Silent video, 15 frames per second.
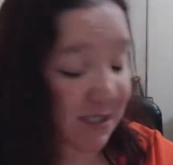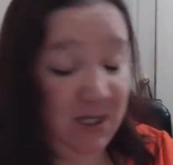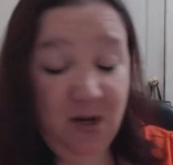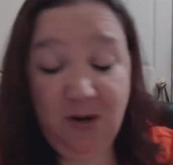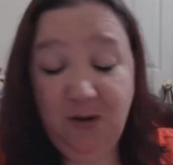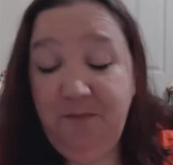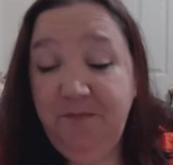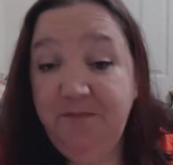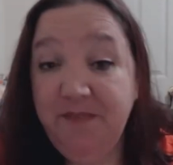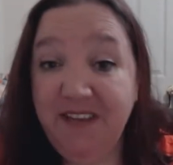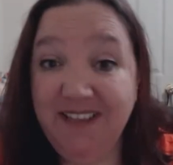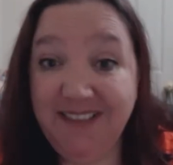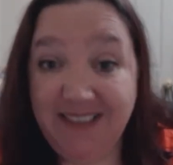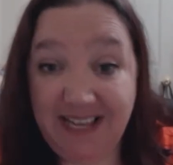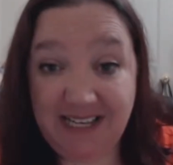So
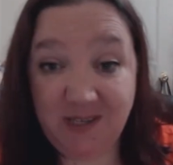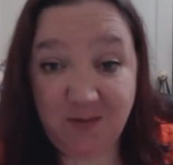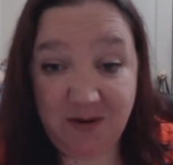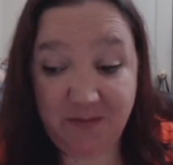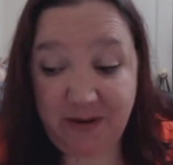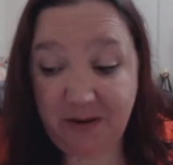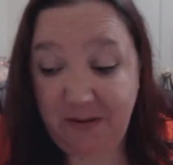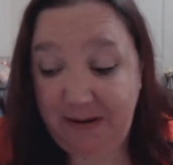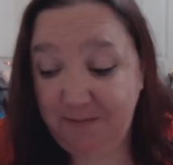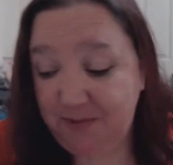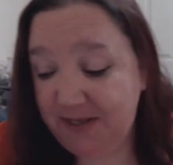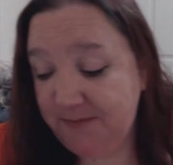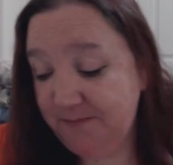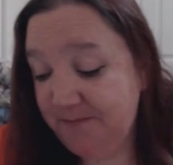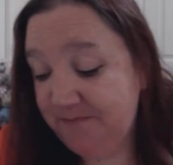that's one of my
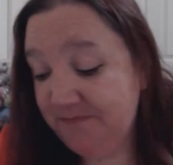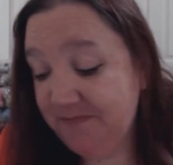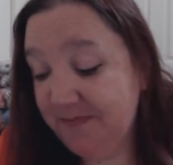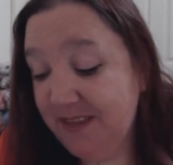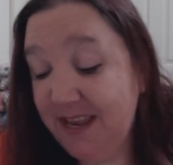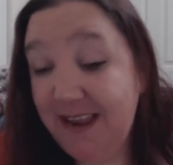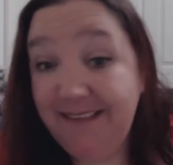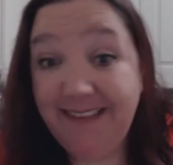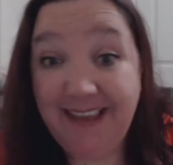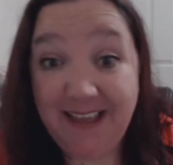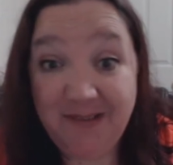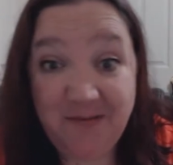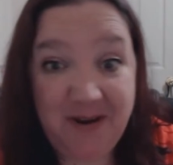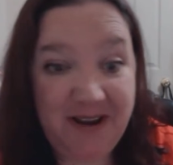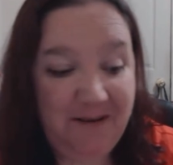WIPs. And
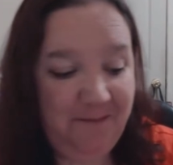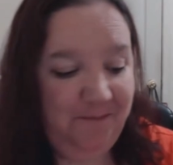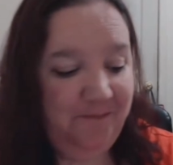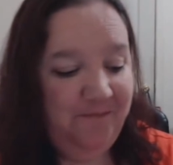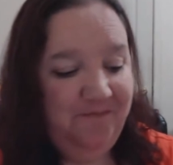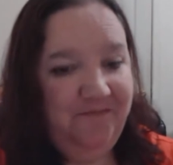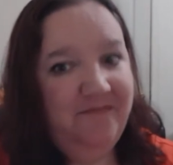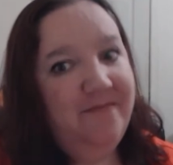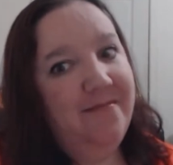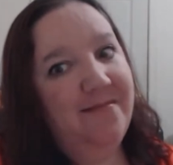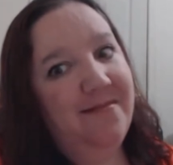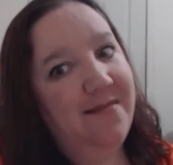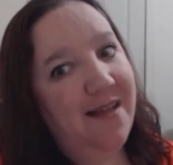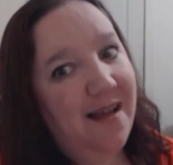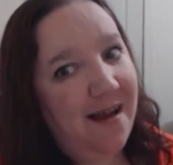the other one,
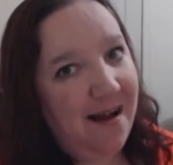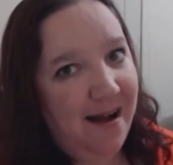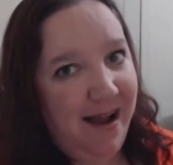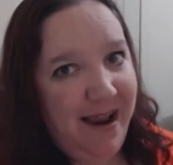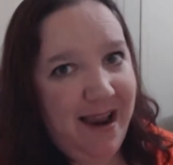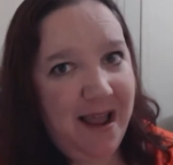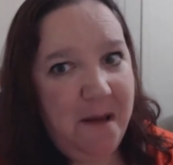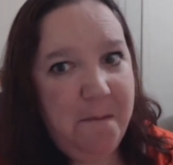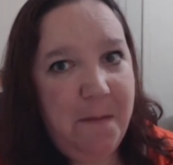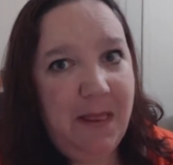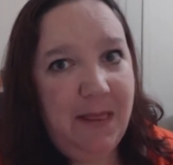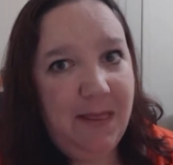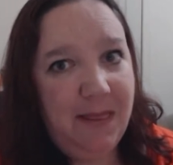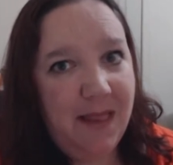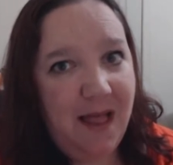I
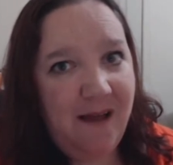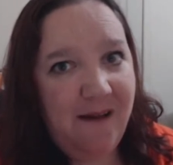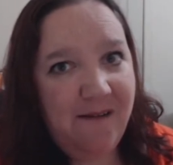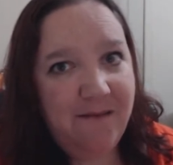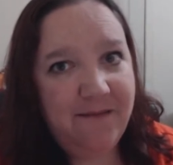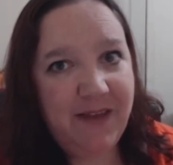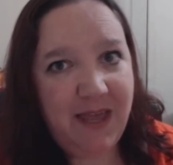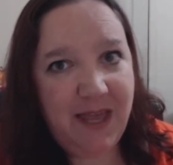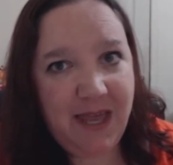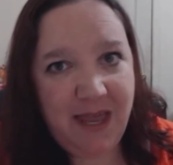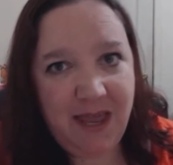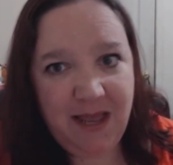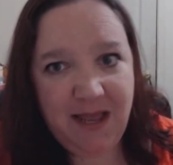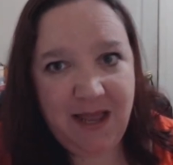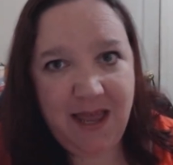am
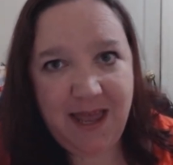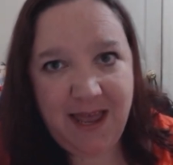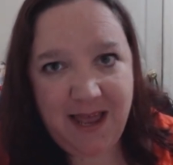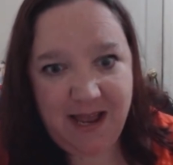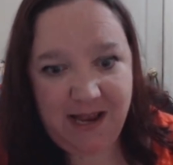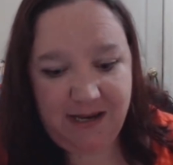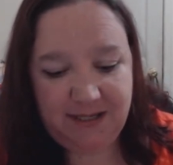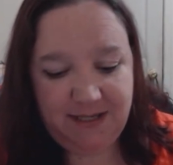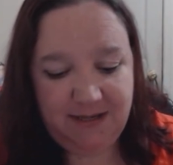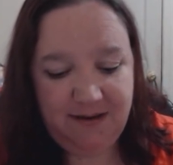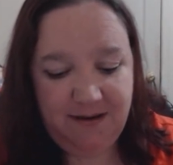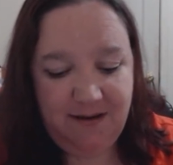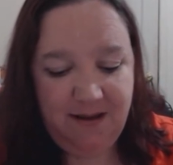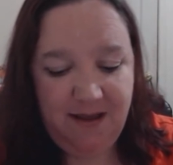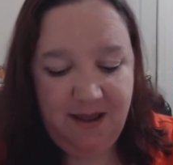loving
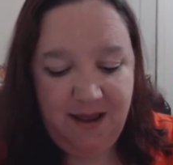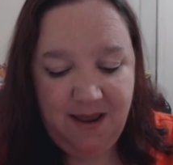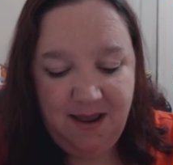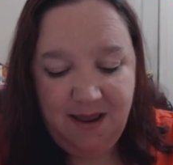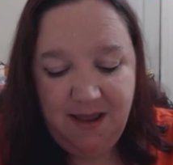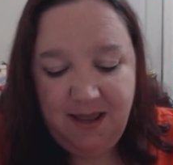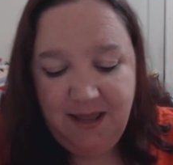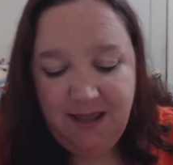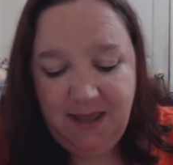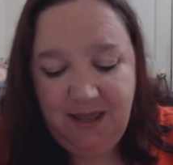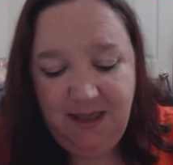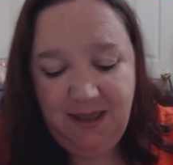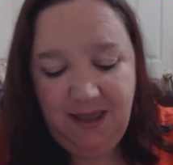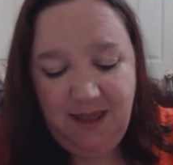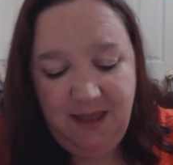it.
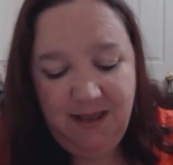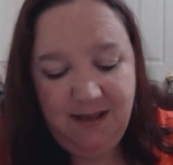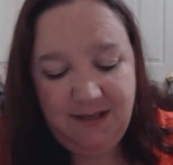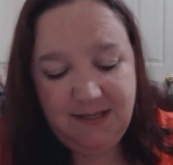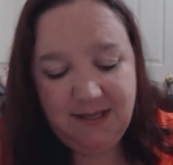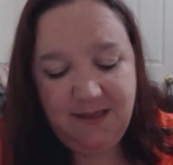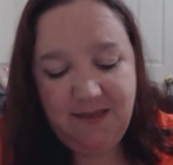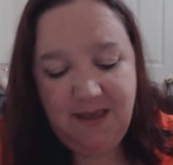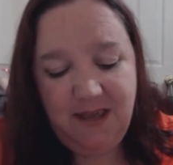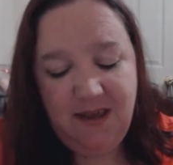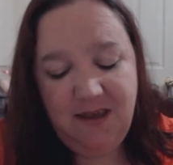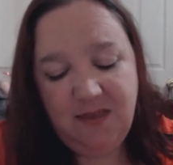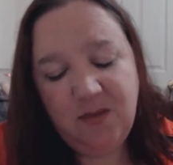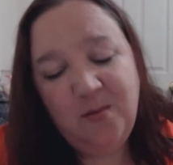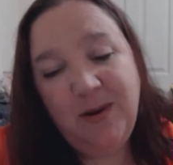It is
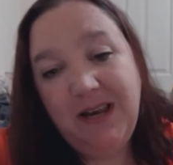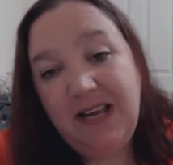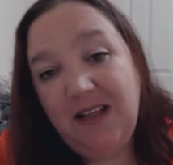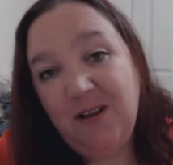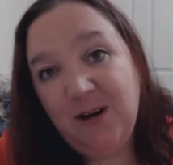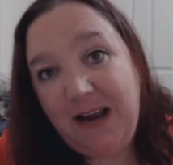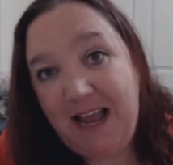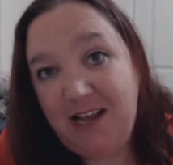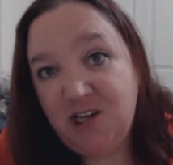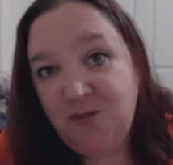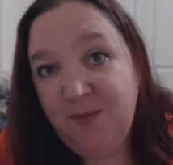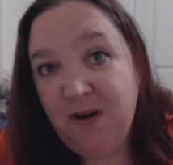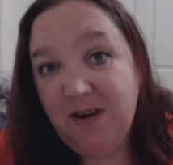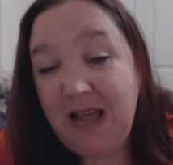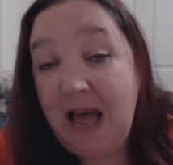the three color
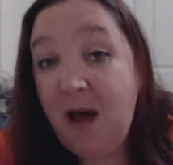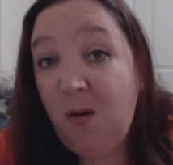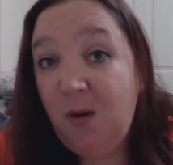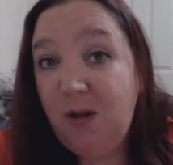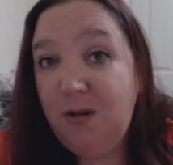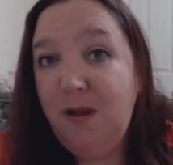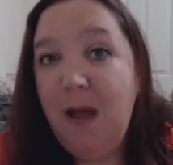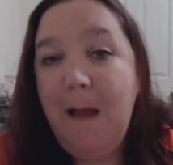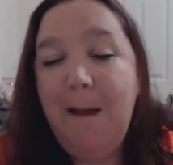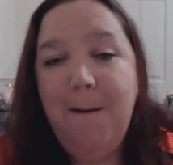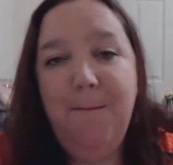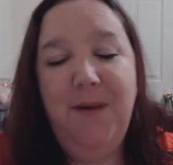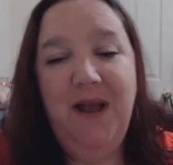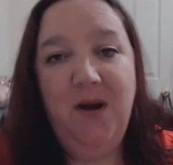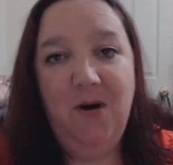cashmere cowl
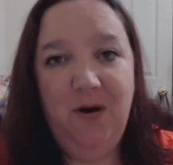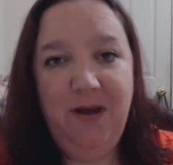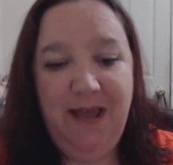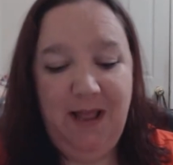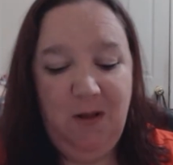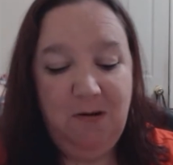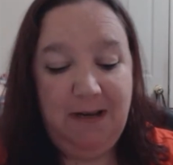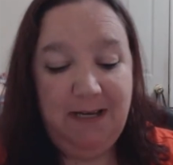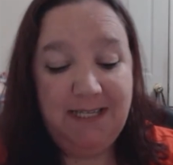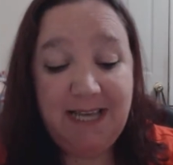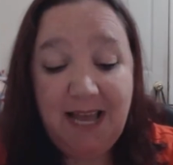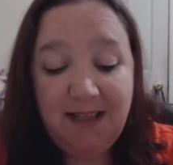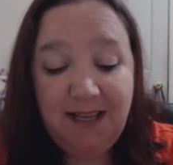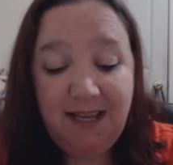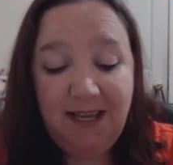by Joji
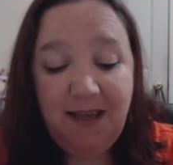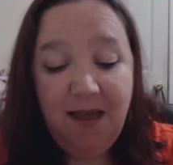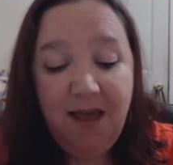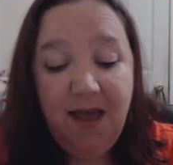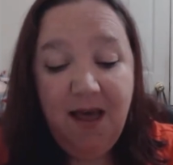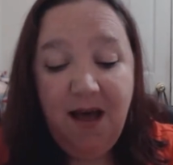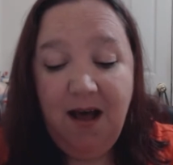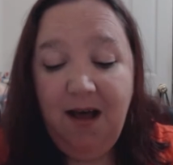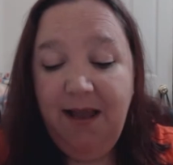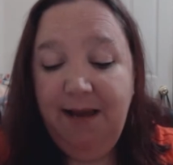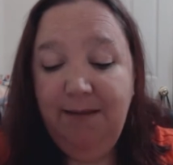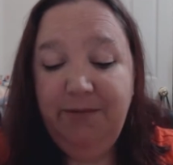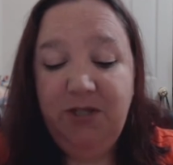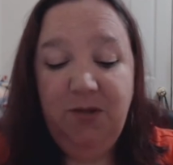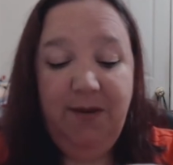Locatelli.
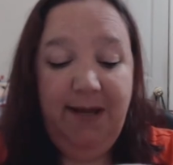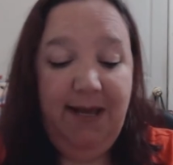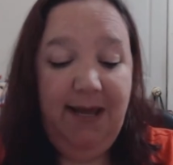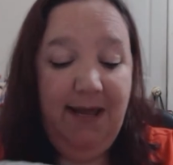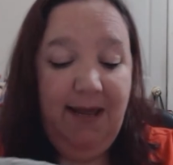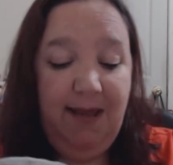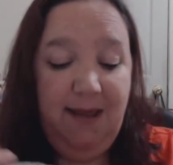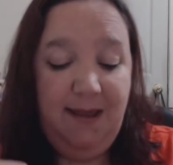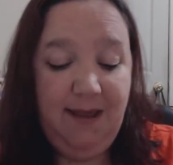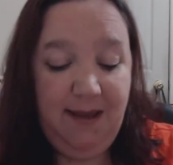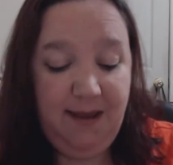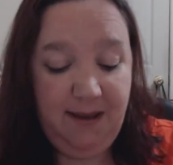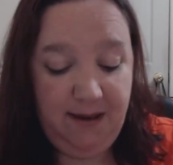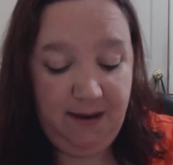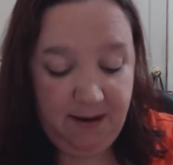I am doing it
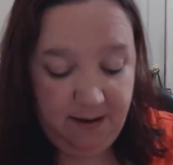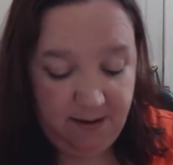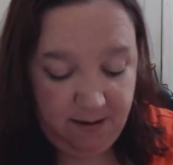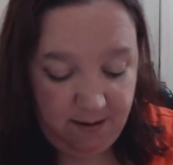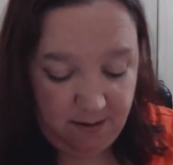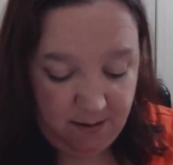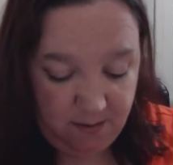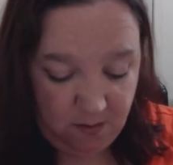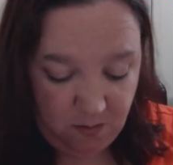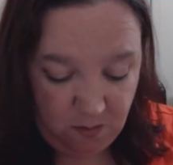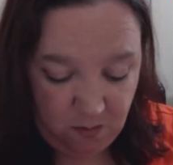in,